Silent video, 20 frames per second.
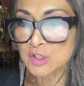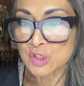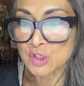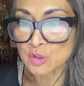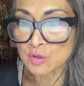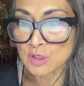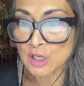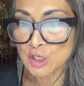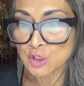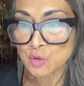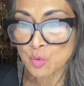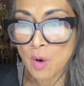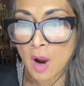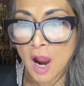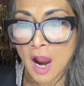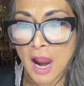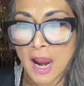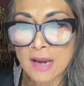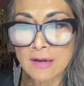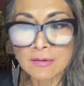today to a
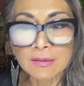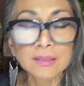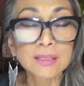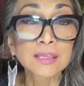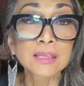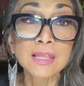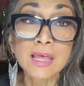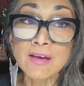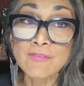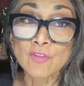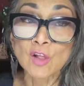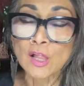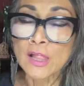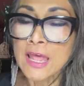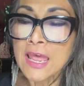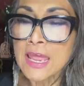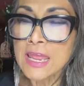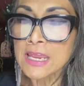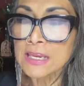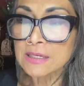higher level
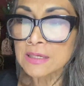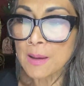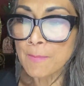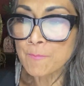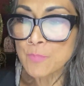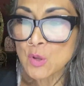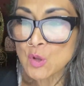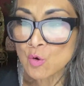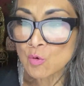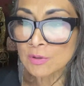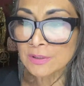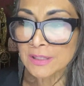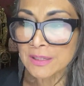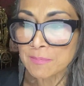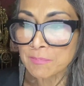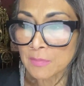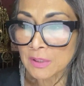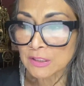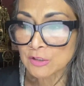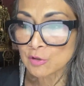in a purely
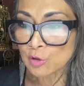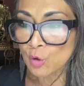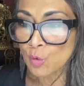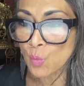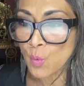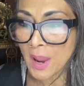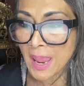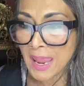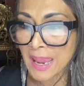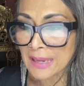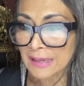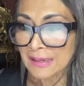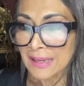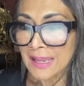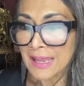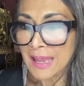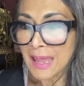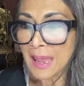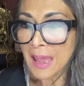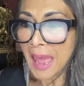mental way.
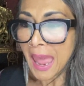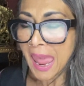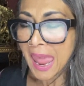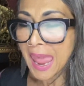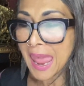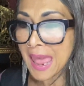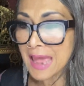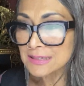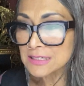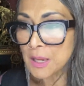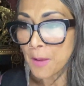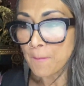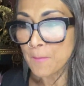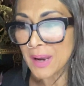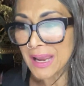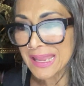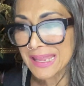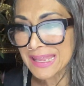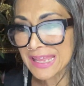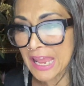And
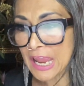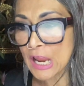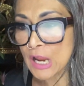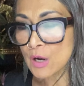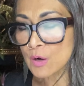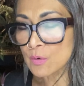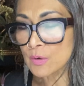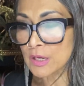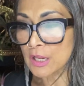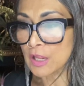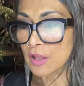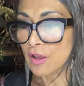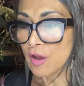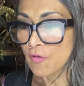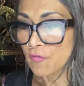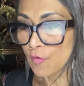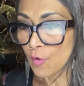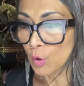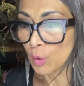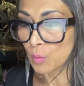by caring
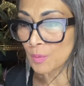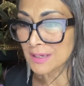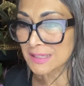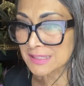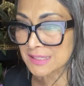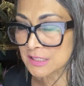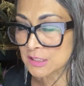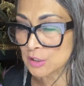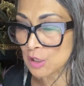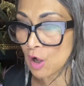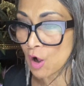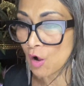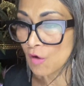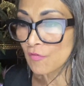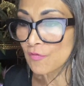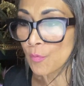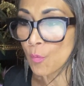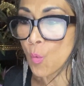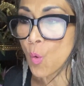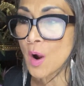for
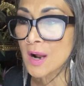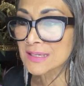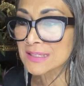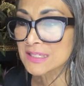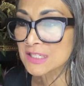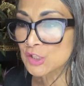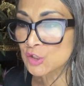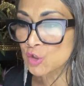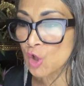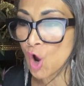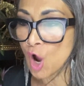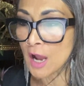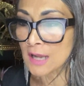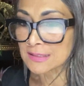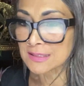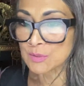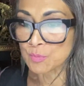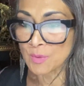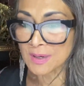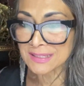oneself, one's
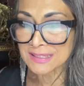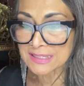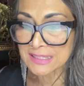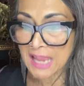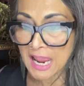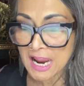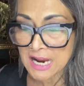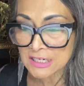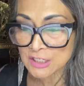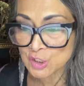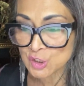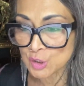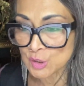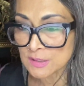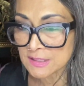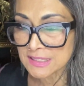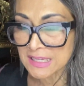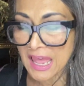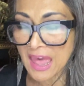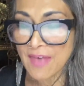thoughts, one's
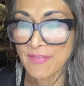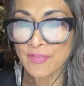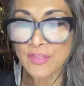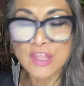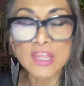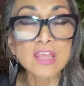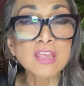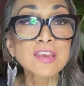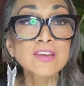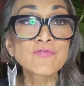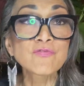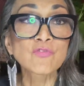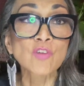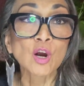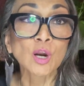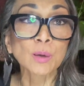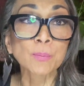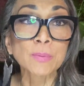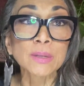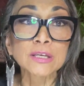actions, and the
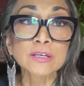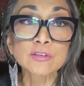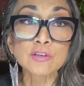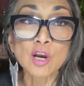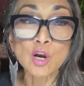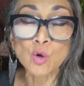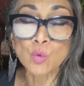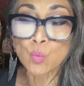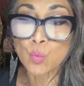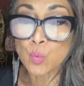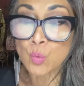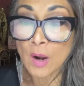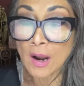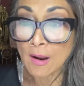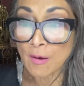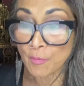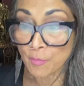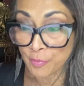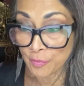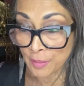environment
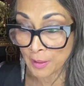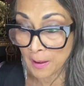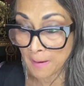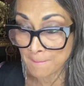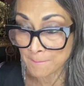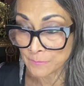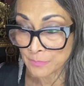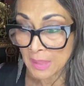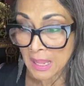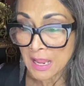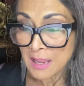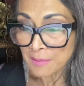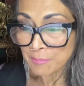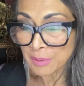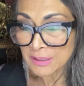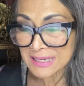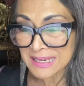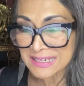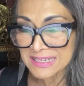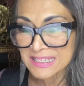around them.
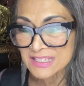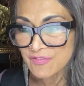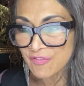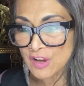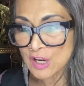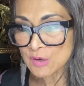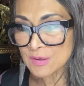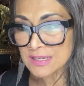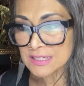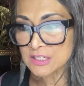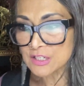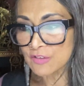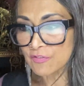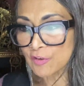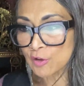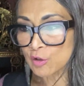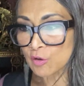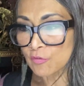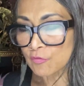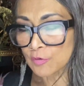But it is very
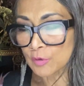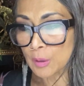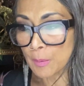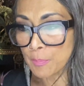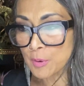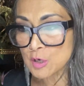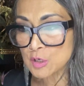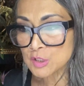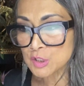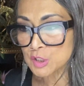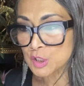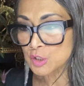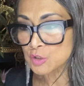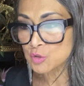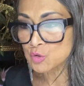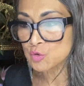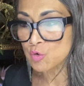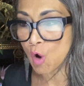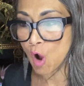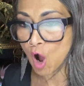difficult for a person
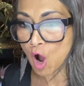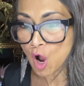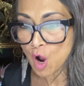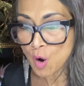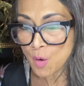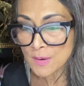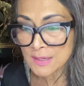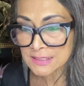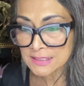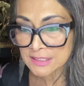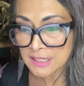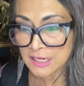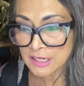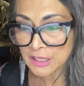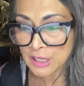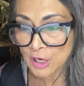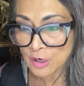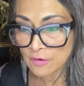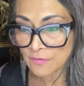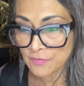to always take
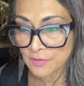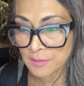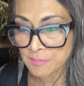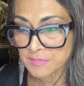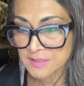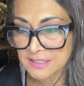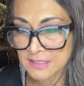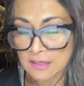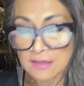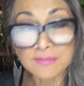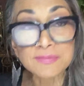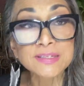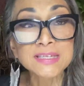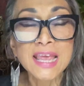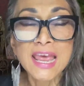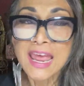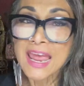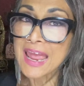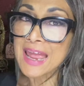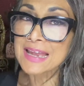care of themselves
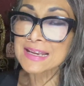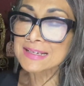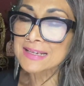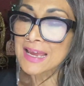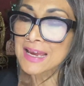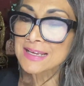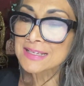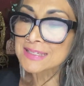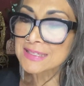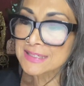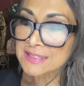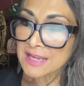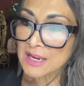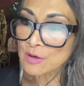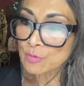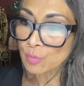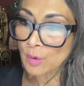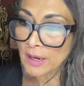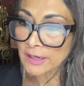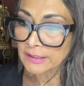and stay
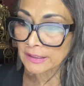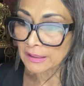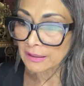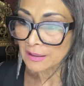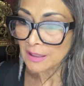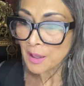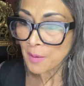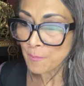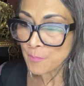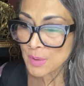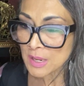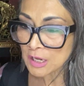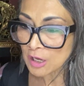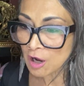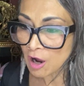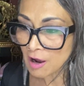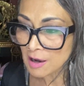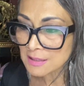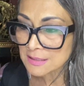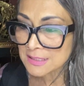ready,
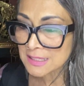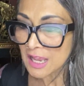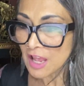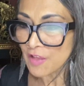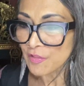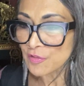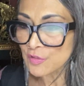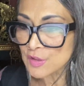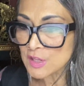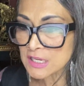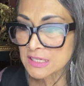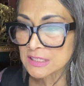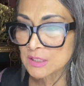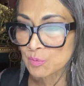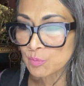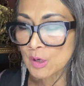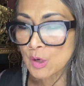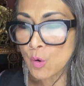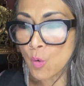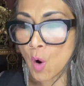because this
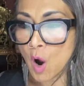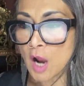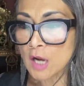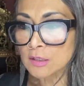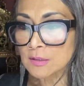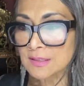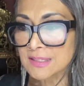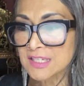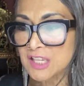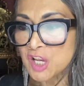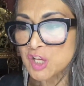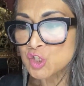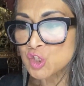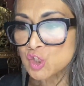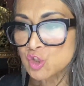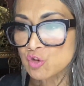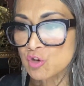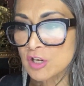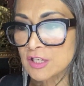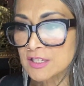requires
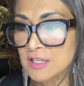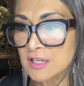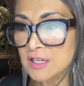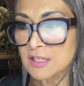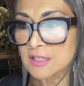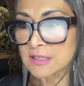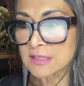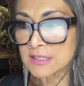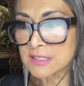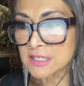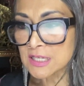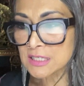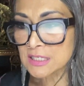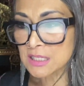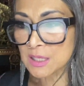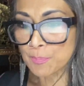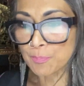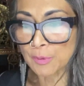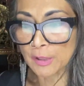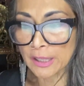strict
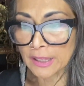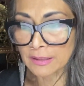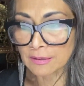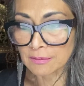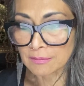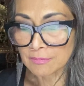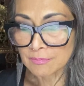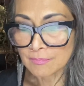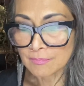discipline,